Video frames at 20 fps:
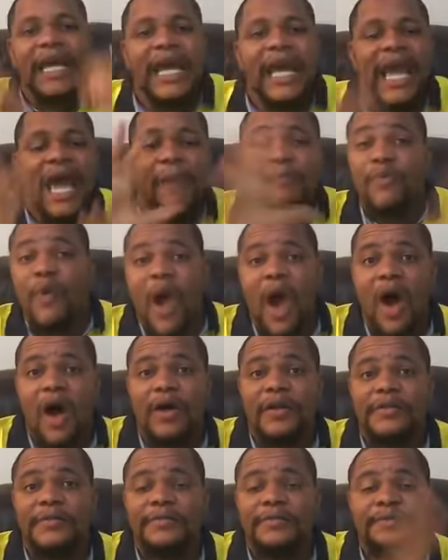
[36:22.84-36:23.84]

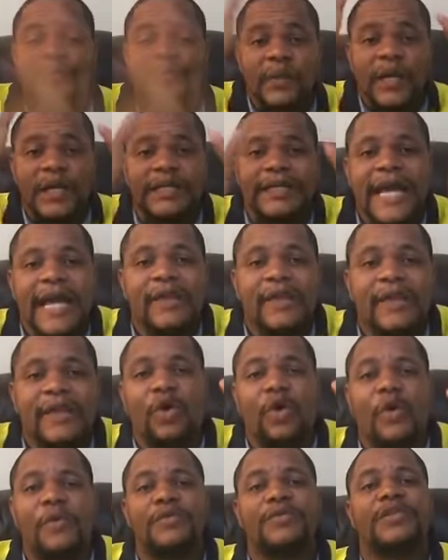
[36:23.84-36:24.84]
abroad. Then you're
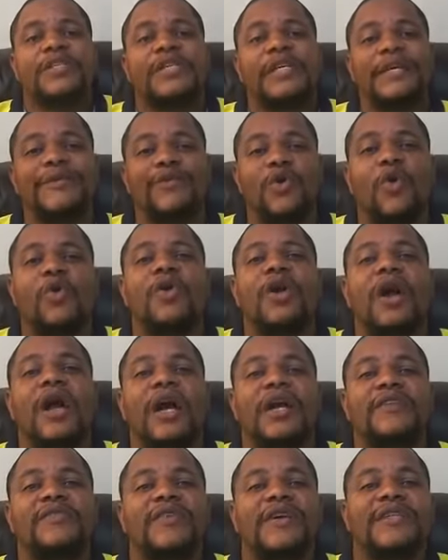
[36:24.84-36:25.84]
going to see donor
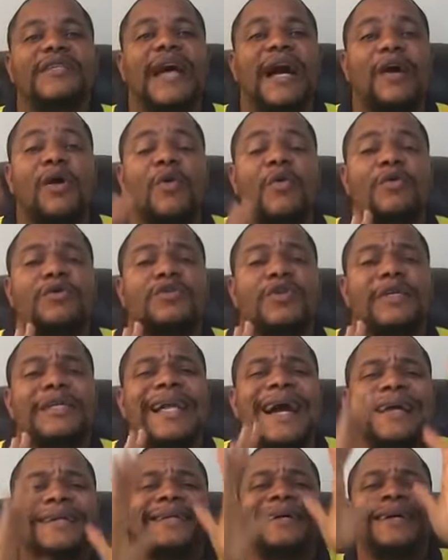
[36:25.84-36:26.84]
countries are going to
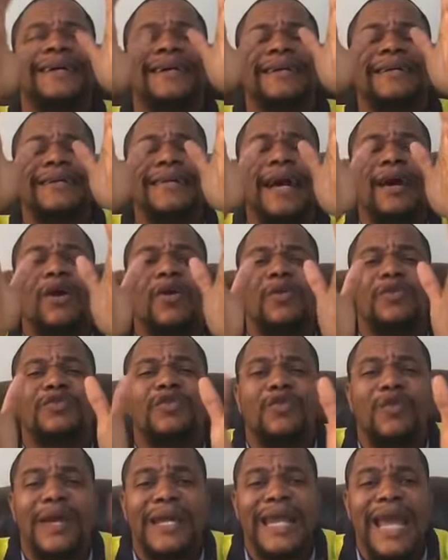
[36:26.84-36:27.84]

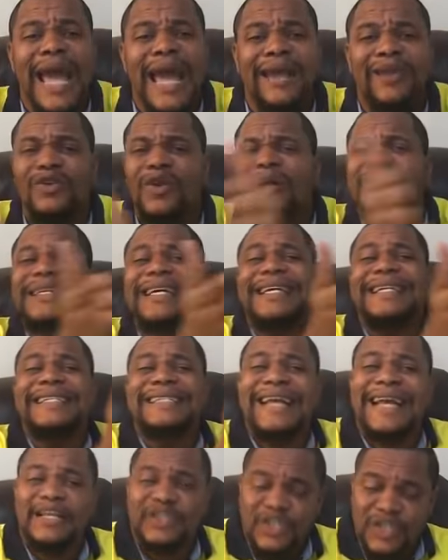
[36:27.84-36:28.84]
renege, not
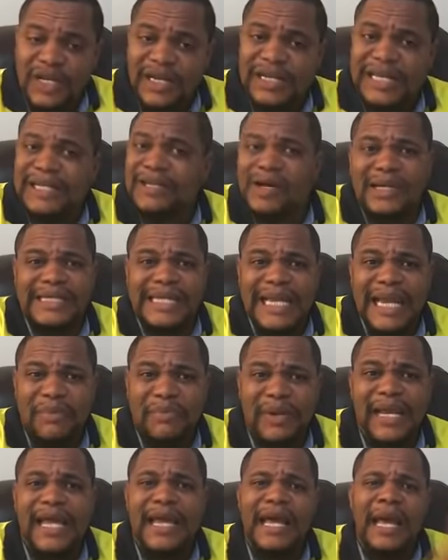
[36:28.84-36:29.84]
intentionally, not
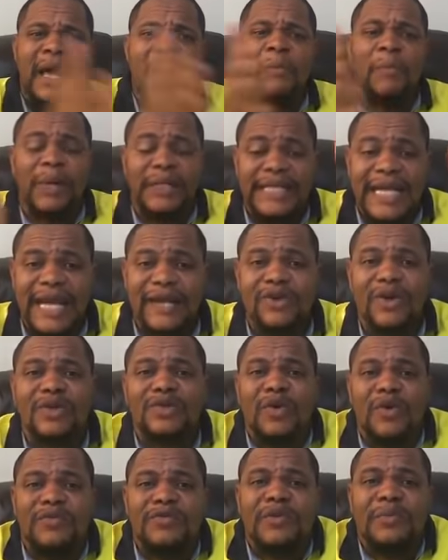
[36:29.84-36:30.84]
deliberately, but they are not
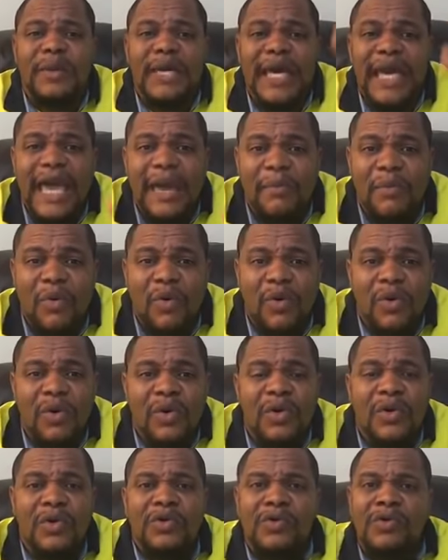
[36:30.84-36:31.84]
going to be able
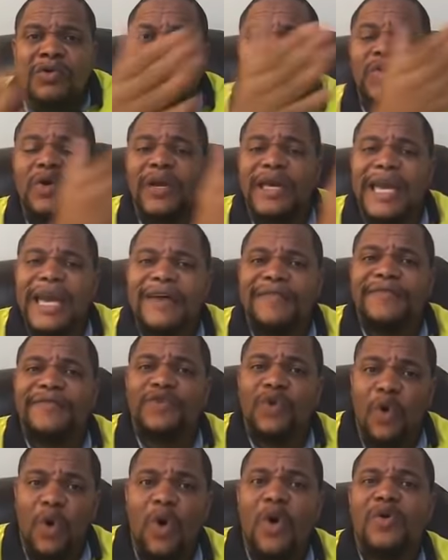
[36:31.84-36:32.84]
to give,
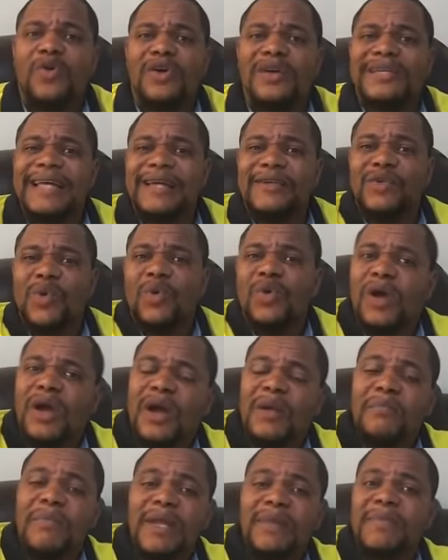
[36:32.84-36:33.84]
to honor their donor
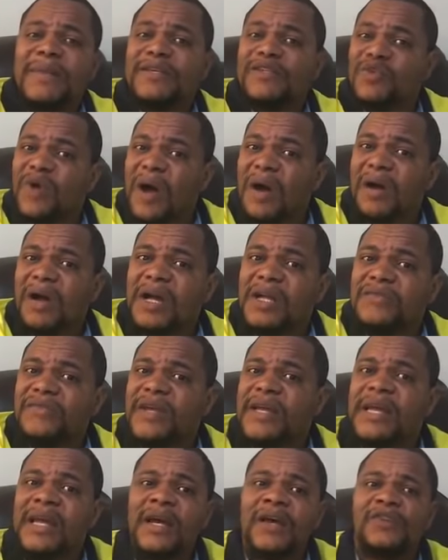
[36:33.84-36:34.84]
commitments to our
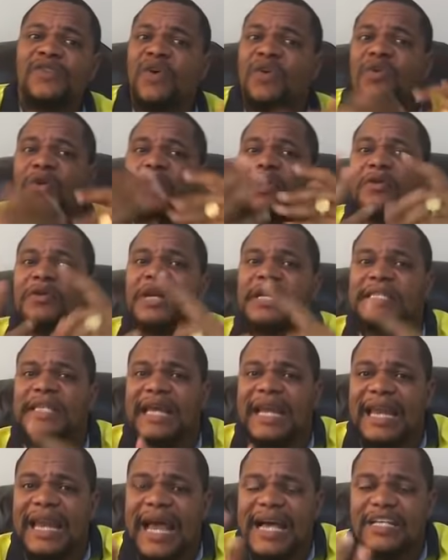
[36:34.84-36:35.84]
country. So you're going to see
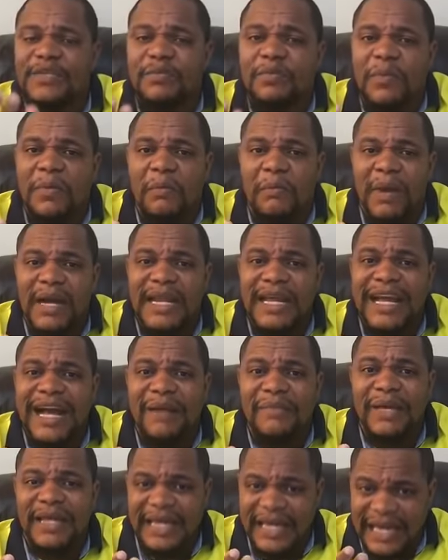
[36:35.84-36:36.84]
less money
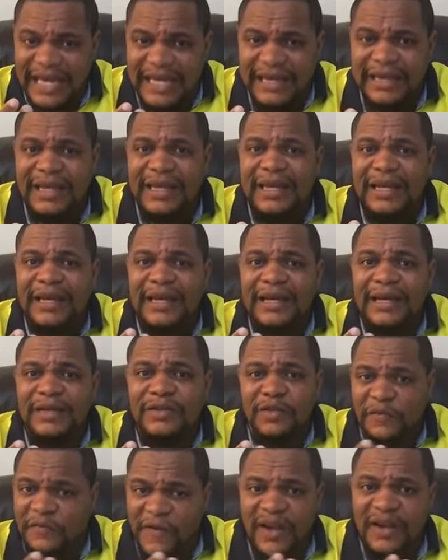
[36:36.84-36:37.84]
coming in
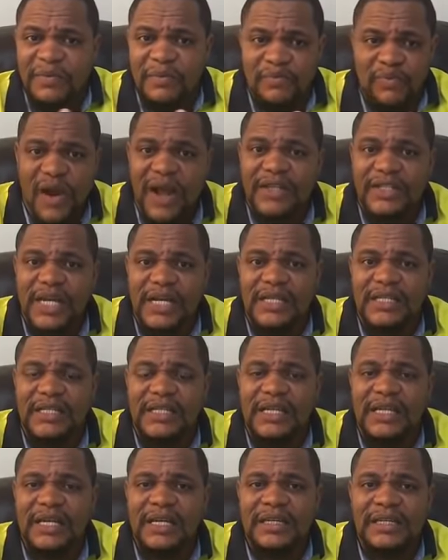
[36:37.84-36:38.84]
to fund
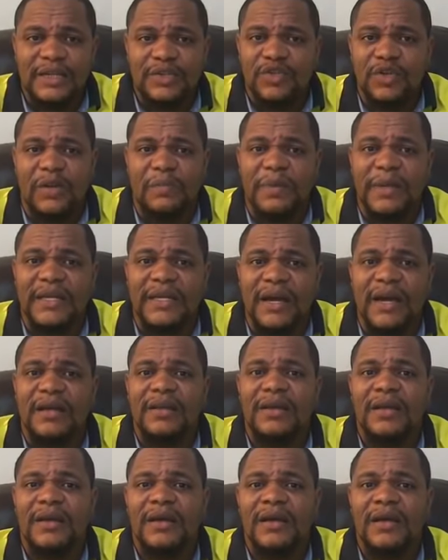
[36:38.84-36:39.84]
projects that should have been
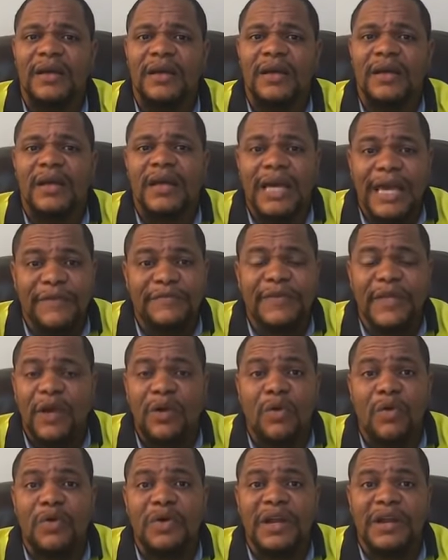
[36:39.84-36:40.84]
done if the
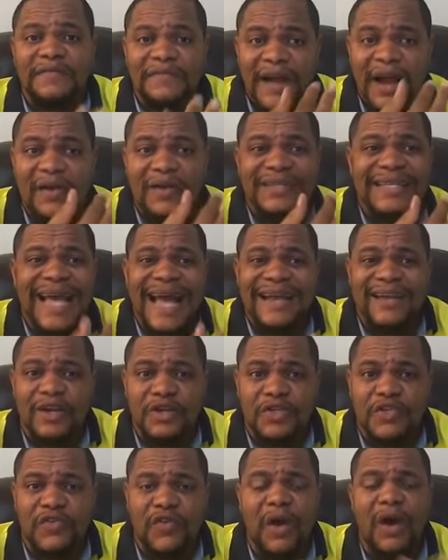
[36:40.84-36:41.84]
coronavirus had
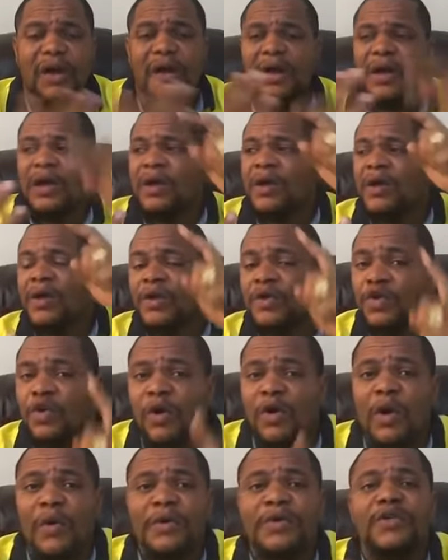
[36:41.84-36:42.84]
not struck. You're
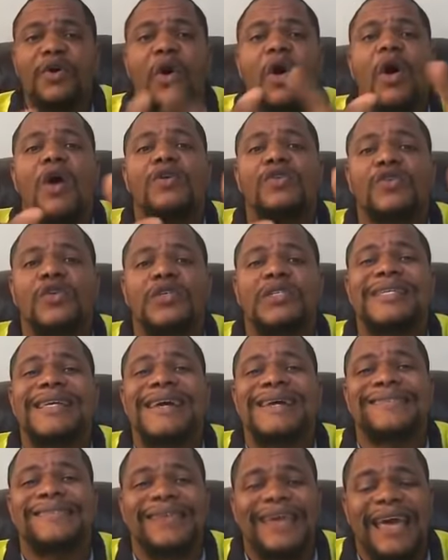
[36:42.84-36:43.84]
going to also see
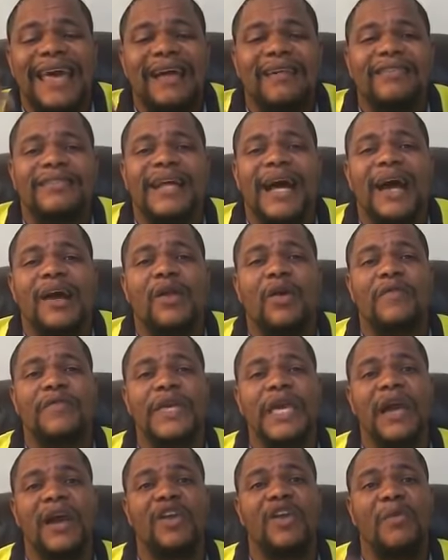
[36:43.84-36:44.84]
a scale down of
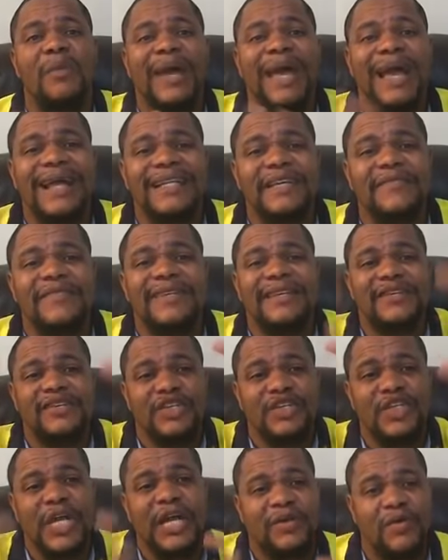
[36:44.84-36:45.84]
economic activities
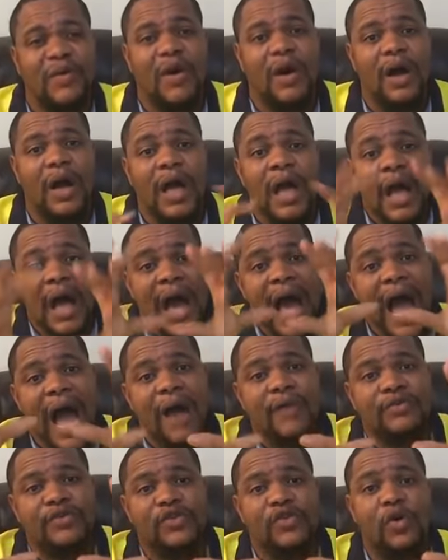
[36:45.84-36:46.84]
in general.
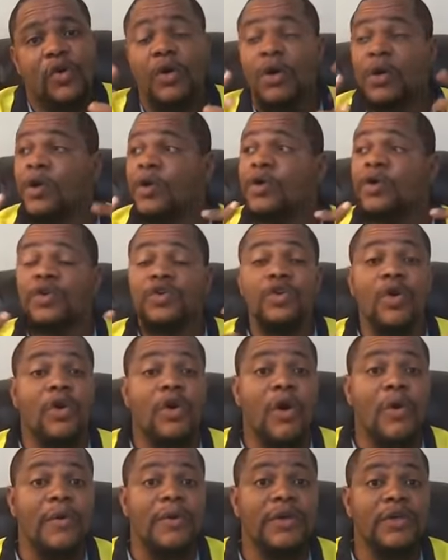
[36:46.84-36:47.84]
How so? You're
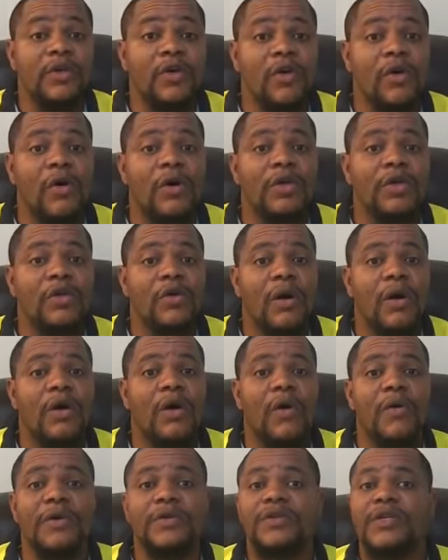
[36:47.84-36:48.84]
going
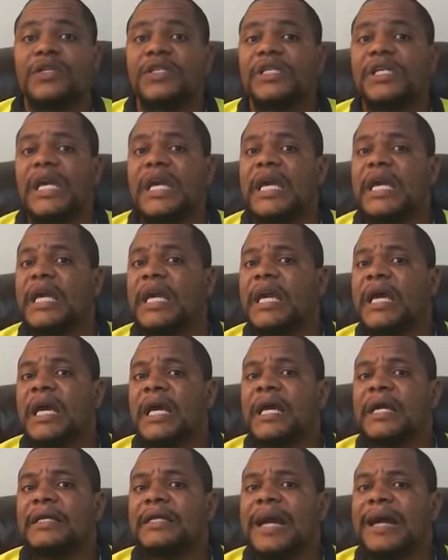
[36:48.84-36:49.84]
to see
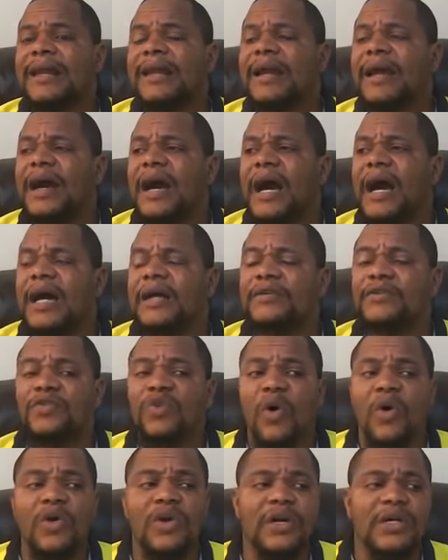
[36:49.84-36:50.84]
that
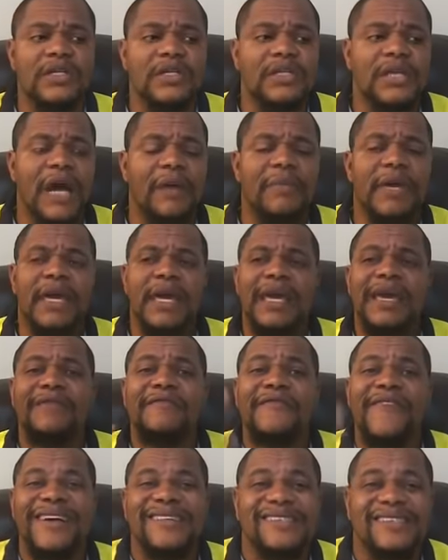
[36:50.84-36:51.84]

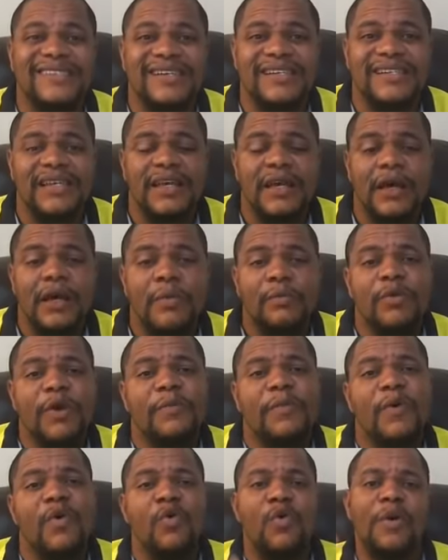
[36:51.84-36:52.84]
investors,
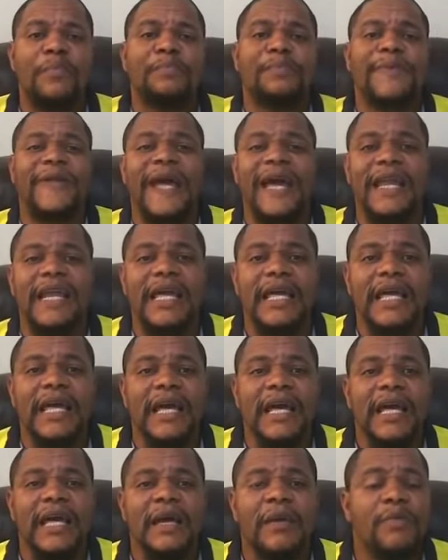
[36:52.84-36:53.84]
people who are planning,
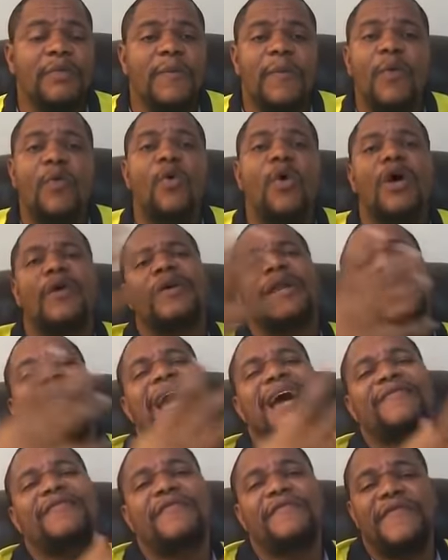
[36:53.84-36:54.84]
people who already
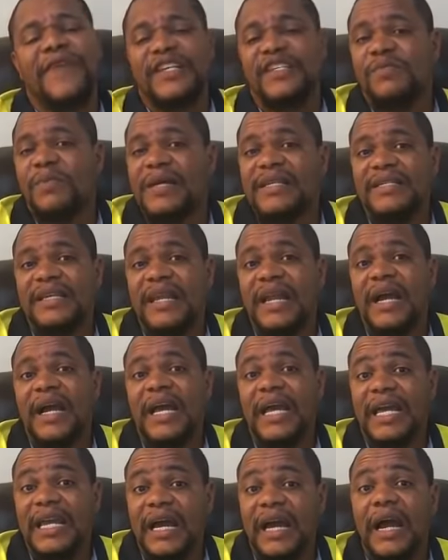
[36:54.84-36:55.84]
have investments in
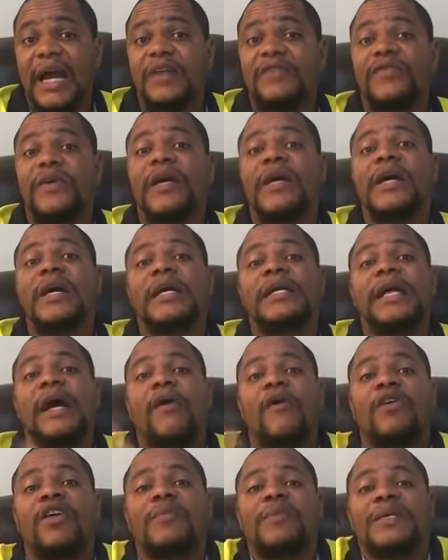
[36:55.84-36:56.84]
the country, they're
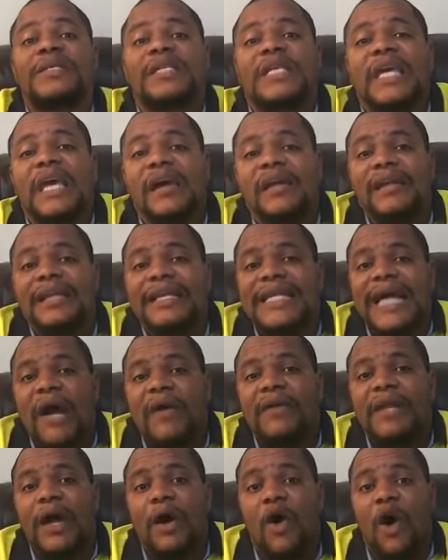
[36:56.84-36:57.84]
going to be scaling
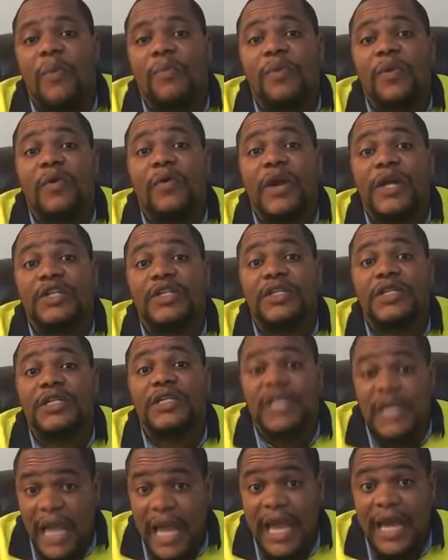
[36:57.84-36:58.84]
down their
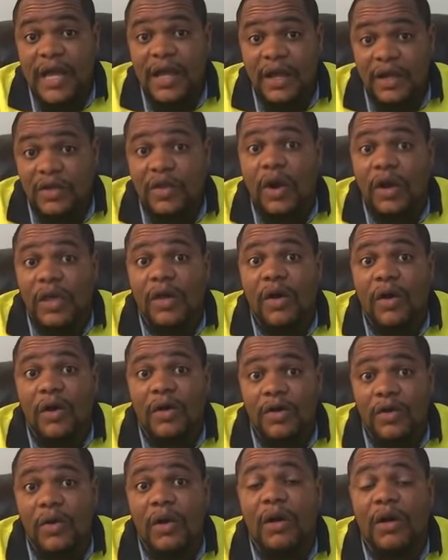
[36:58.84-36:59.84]
operations.
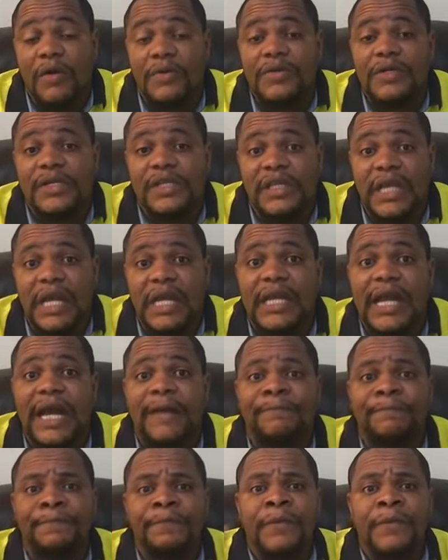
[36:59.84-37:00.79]
You're going to see that.